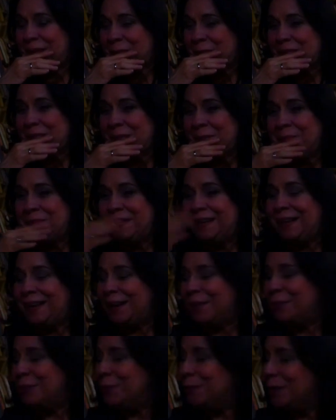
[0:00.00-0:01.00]
found something
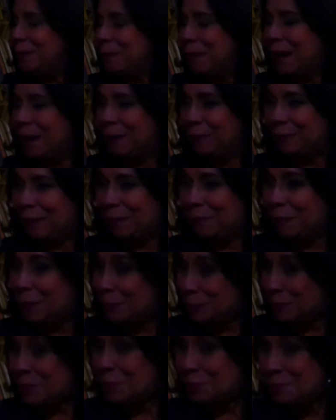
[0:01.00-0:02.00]
and I thought about
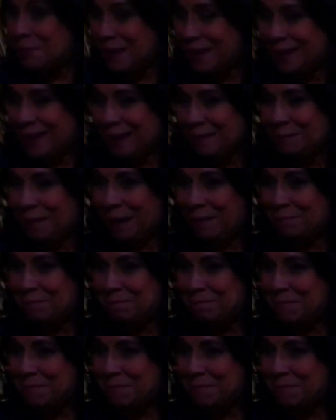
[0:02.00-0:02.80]
about you and I, I